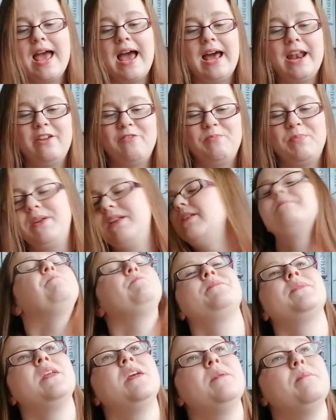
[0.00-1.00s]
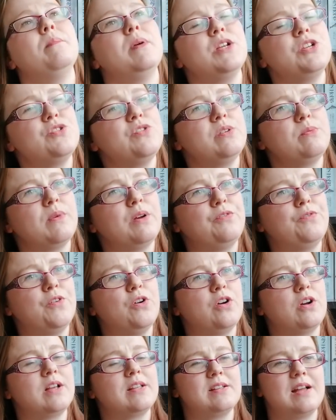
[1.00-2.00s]
And I've been measuring my
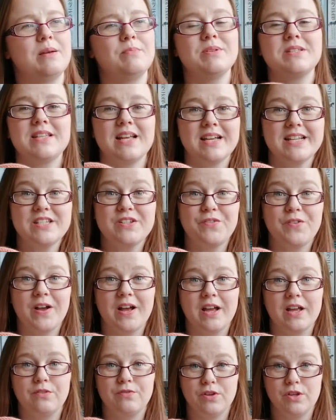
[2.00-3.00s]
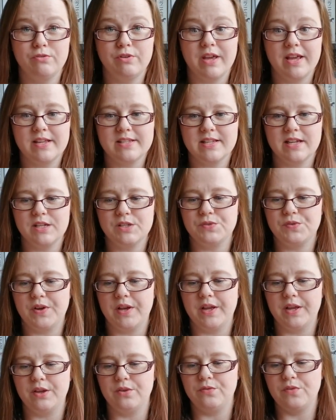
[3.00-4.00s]
foot. I'm a size 5, a UK size
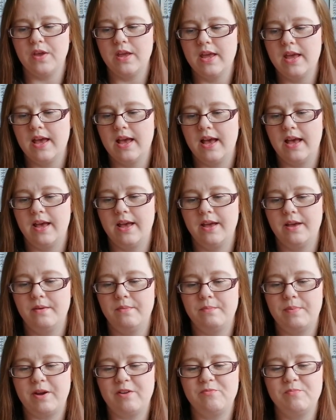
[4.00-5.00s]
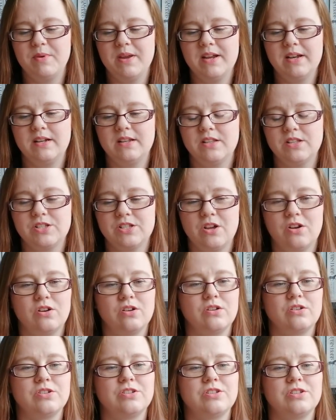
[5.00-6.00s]
5, but I've made the
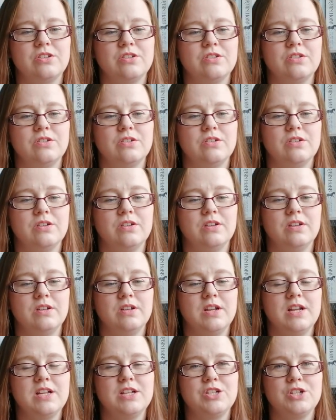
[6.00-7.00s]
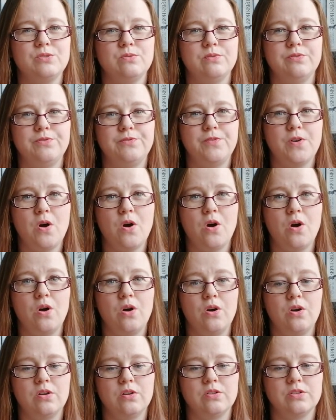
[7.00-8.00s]
socks into a
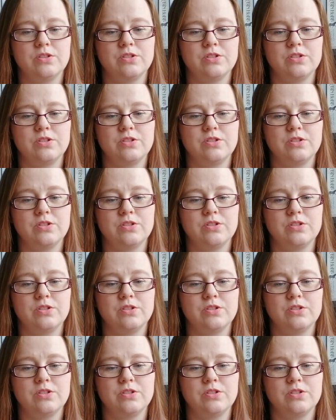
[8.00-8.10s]
4.